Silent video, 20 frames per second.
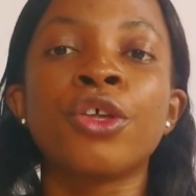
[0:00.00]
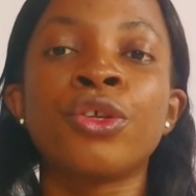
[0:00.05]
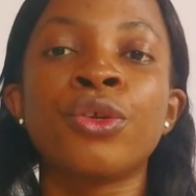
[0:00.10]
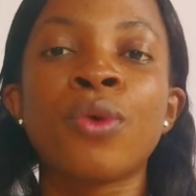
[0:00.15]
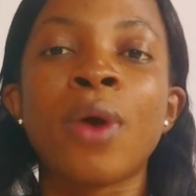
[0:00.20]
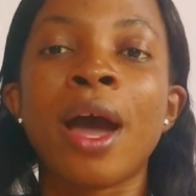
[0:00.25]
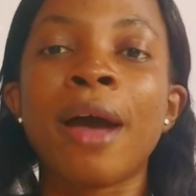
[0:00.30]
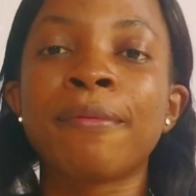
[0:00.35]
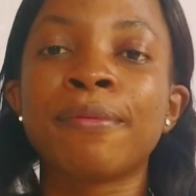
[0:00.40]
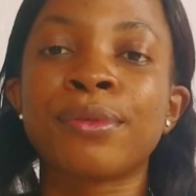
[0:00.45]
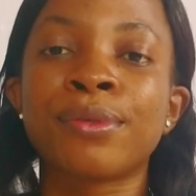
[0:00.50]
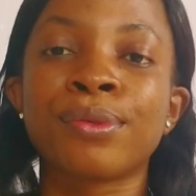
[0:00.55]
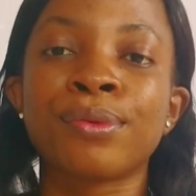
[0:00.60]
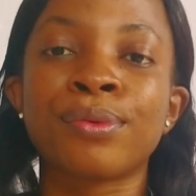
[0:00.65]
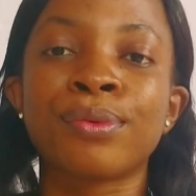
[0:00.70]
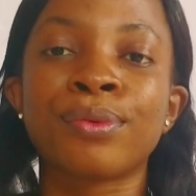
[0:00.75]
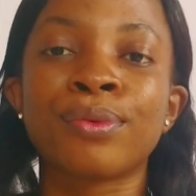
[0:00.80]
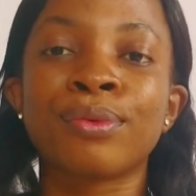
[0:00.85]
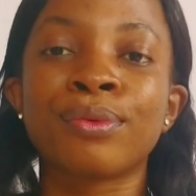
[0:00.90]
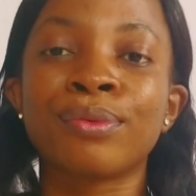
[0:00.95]
you have
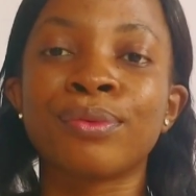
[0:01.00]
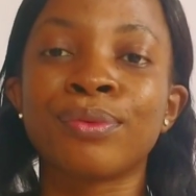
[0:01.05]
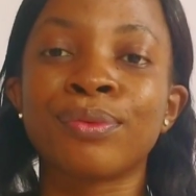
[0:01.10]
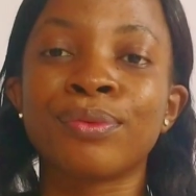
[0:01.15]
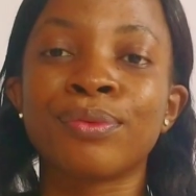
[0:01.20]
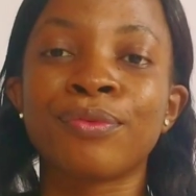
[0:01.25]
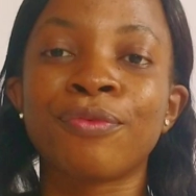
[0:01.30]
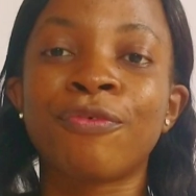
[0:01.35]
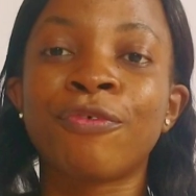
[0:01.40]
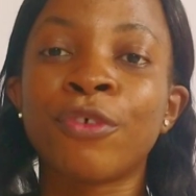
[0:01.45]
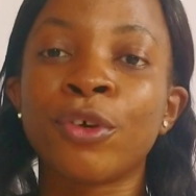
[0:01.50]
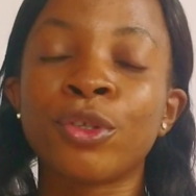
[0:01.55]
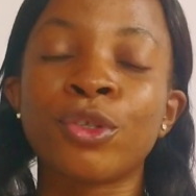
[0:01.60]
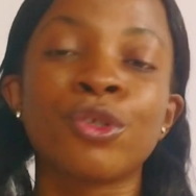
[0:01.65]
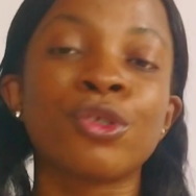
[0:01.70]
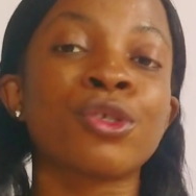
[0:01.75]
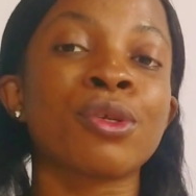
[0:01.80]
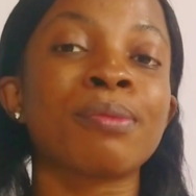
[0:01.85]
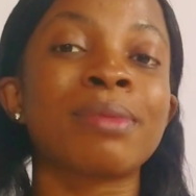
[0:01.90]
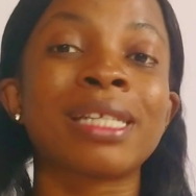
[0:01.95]
to
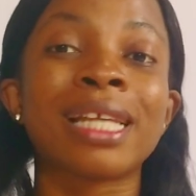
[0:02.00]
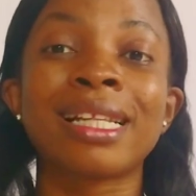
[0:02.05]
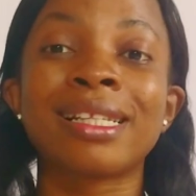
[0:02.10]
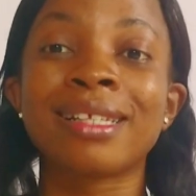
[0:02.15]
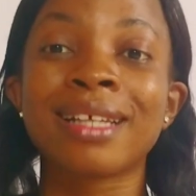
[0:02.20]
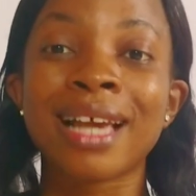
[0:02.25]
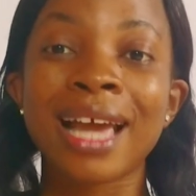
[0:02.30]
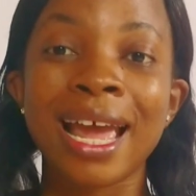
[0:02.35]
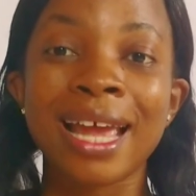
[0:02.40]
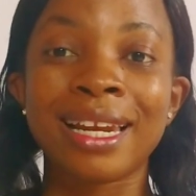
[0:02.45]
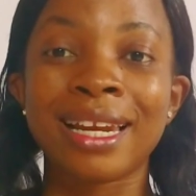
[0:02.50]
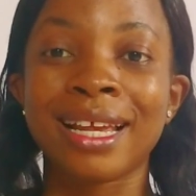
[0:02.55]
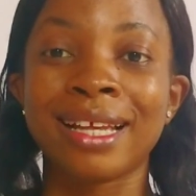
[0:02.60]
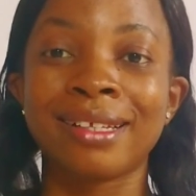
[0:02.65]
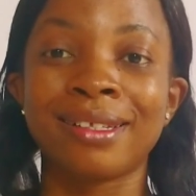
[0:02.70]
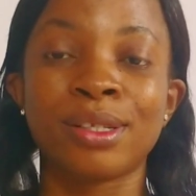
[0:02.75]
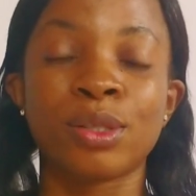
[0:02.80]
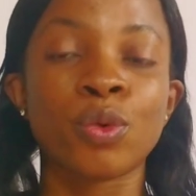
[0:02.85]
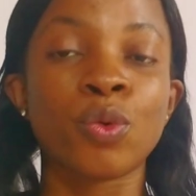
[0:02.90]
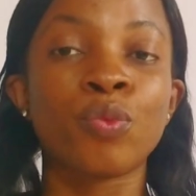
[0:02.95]
follow some certain
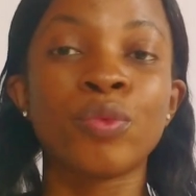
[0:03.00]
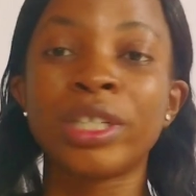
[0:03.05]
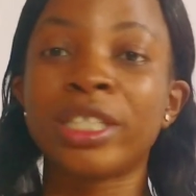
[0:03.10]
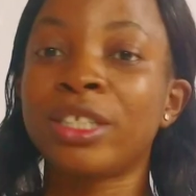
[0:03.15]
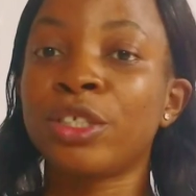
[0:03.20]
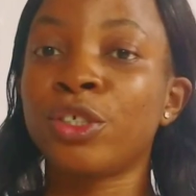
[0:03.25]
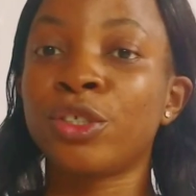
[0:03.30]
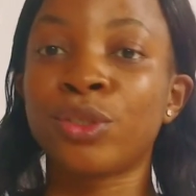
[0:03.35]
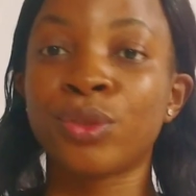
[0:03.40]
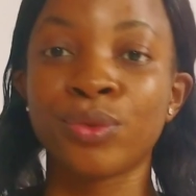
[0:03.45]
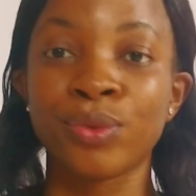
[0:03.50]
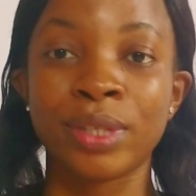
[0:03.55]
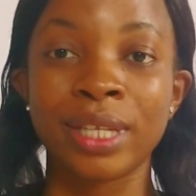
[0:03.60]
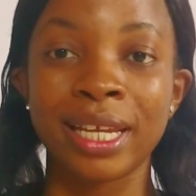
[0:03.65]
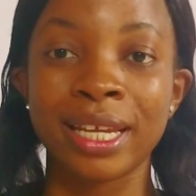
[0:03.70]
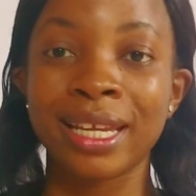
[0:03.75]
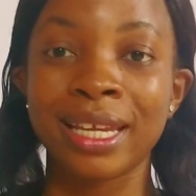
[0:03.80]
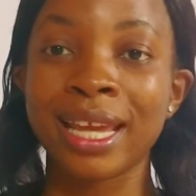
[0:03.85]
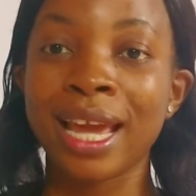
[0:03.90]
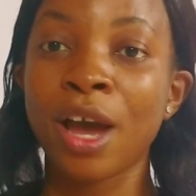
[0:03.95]
guidelines, which
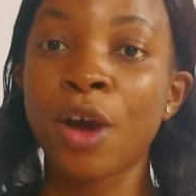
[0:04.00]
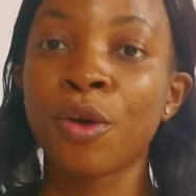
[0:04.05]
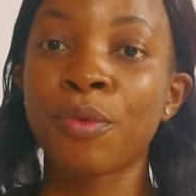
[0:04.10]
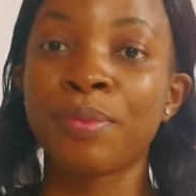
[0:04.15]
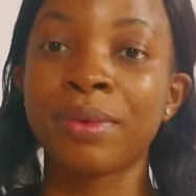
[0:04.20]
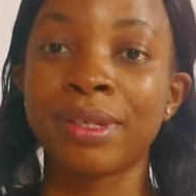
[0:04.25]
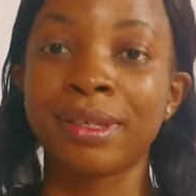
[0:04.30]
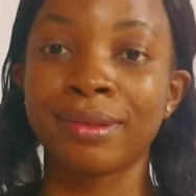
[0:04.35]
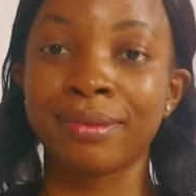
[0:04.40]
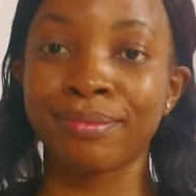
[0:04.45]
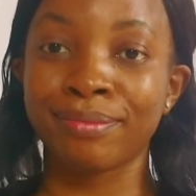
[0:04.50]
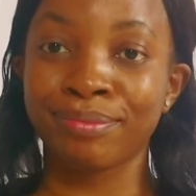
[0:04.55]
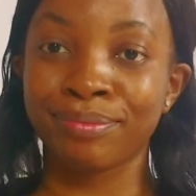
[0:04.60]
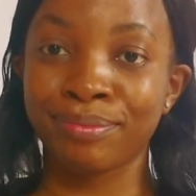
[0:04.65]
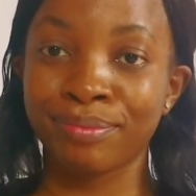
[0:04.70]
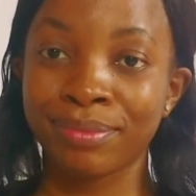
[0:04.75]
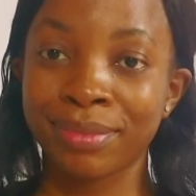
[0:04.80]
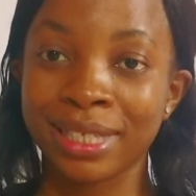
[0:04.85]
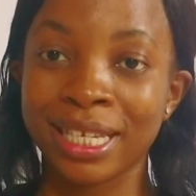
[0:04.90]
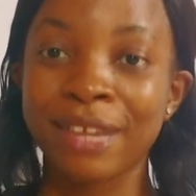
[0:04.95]
today I'll be
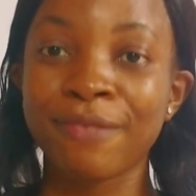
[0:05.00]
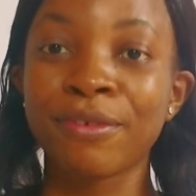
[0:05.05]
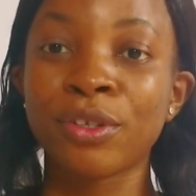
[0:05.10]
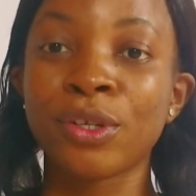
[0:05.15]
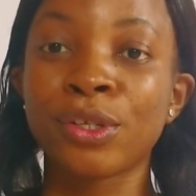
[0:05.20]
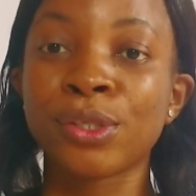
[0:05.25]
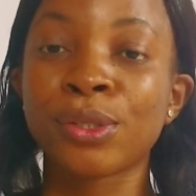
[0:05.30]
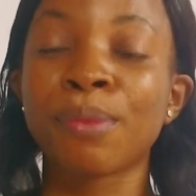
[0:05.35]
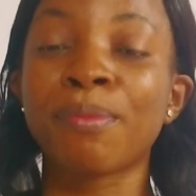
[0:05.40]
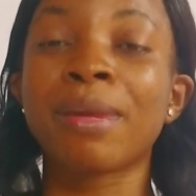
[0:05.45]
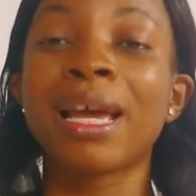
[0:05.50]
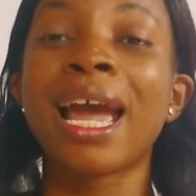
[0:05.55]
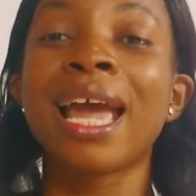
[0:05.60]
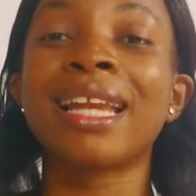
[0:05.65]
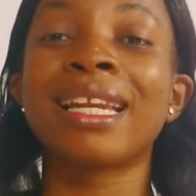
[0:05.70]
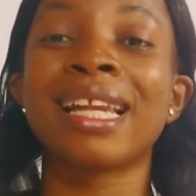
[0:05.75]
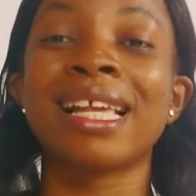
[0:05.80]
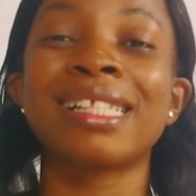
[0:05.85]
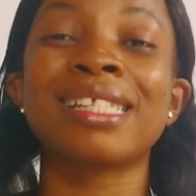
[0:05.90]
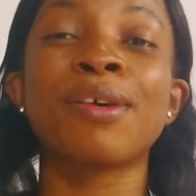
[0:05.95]
giving us some
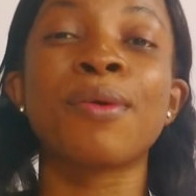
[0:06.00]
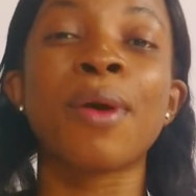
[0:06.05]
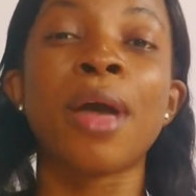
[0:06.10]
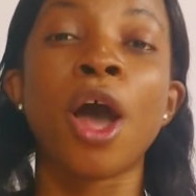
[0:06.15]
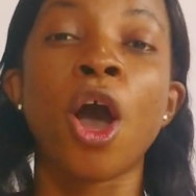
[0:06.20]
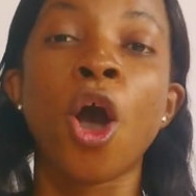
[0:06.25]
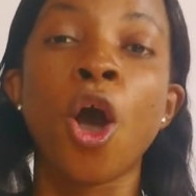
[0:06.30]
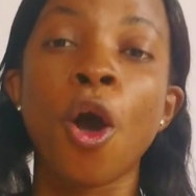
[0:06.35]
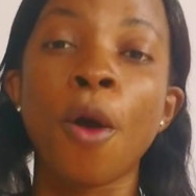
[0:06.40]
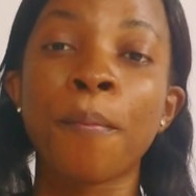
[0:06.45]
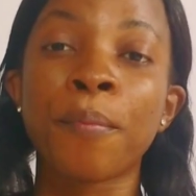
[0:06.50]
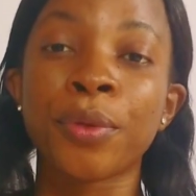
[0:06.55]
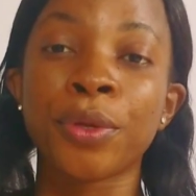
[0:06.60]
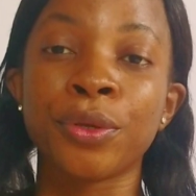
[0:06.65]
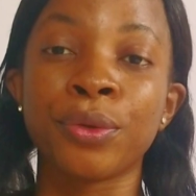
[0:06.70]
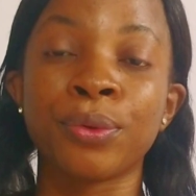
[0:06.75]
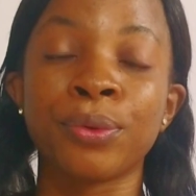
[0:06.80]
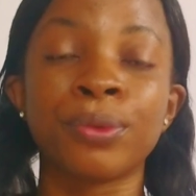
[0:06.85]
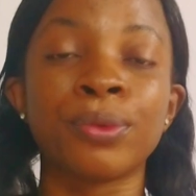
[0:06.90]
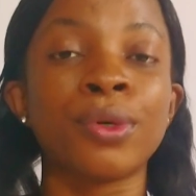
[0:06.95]
guidelines that will help
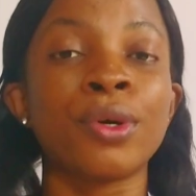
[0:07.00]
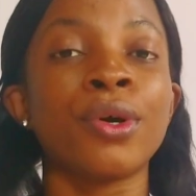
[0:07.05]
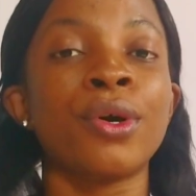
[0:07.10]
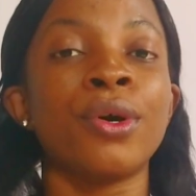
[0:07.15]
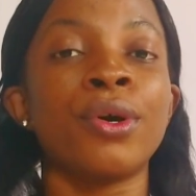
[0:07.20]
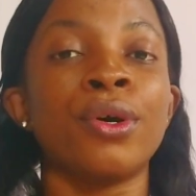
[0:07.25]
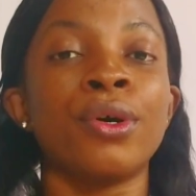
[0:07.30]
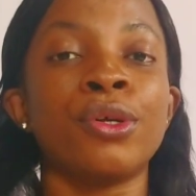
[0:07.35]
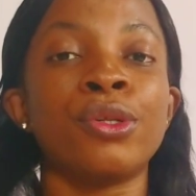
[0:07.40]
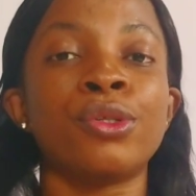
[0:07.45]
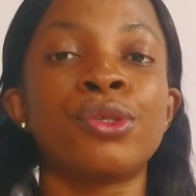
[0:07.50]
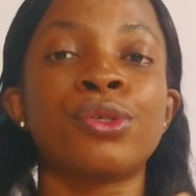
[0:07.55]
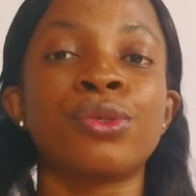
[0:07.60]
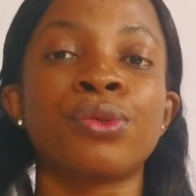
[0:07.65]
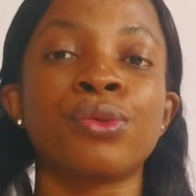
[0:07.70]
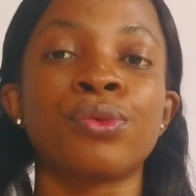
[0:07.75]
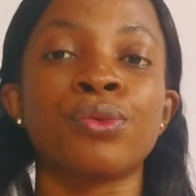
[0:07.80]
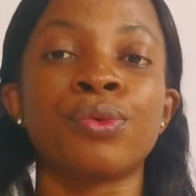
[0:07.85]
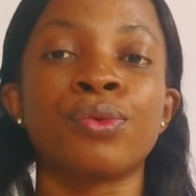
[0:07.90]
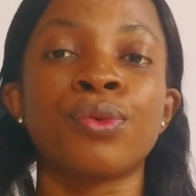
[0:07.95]
you
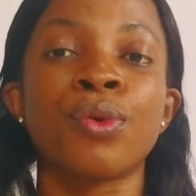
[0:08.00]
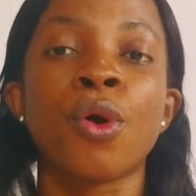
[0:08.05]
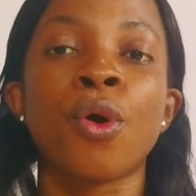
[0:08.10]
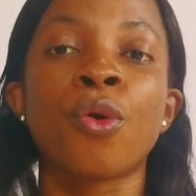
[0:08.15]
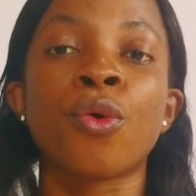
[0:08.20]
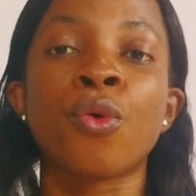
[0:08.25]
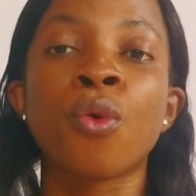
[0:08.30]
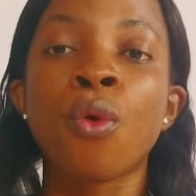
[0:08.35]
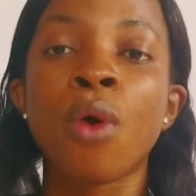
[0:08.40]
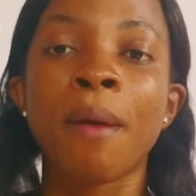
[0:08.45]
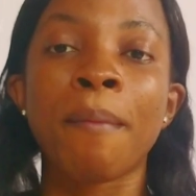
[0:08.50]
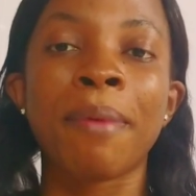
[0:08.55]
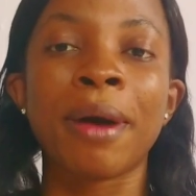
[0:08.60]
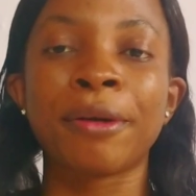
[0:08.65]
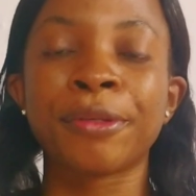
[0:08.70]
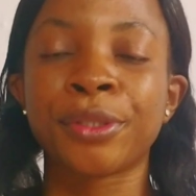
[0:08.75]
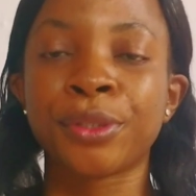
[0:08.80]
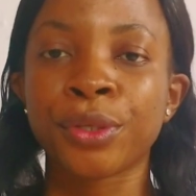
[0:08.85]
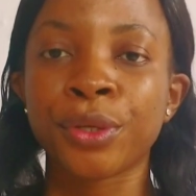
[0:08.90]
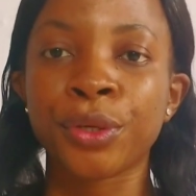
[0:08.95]
to go
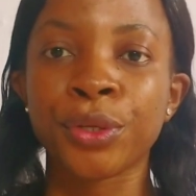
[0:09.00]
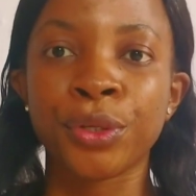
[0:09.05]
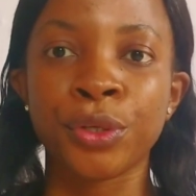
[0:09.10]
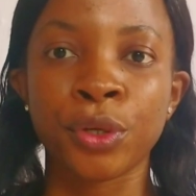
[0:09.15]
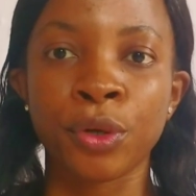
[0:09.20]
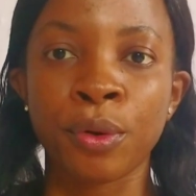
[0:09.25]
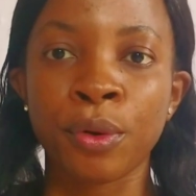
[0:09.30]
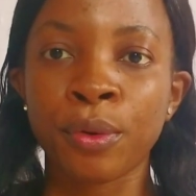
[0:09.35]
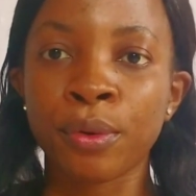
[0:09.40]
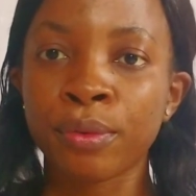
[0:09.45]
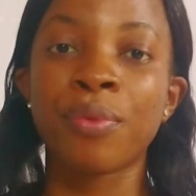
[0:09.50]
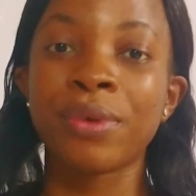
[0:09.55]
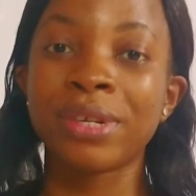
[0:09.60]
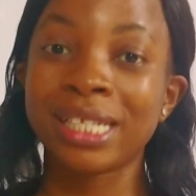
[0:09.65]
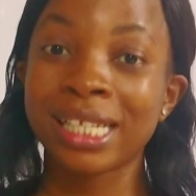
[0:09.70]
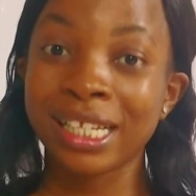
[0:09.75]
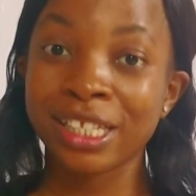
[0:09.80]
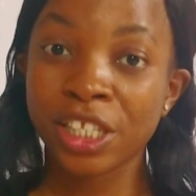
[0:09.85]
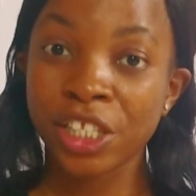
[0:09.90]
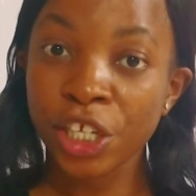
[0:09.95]
about your
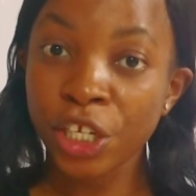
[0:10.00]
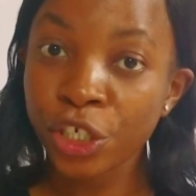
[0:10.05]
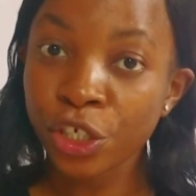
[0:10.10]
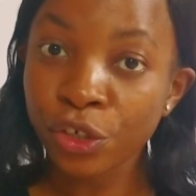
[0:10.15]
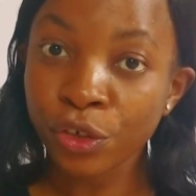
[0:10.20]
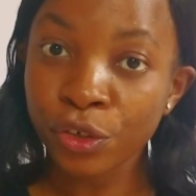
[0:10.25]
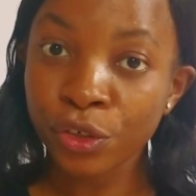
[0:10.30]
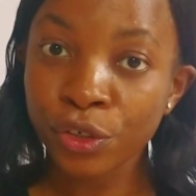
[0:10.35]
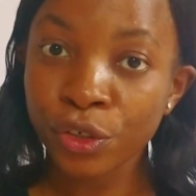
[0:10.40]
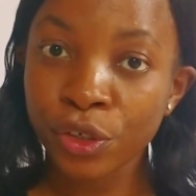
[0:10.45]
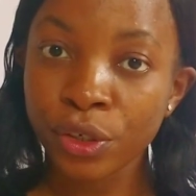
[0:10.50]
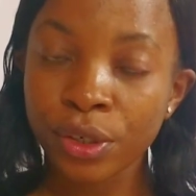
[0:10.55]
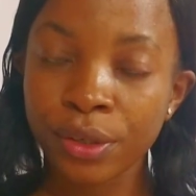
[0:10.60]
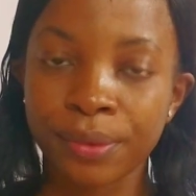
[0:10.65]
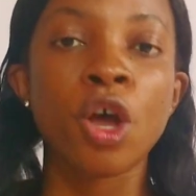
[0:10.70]
presentation.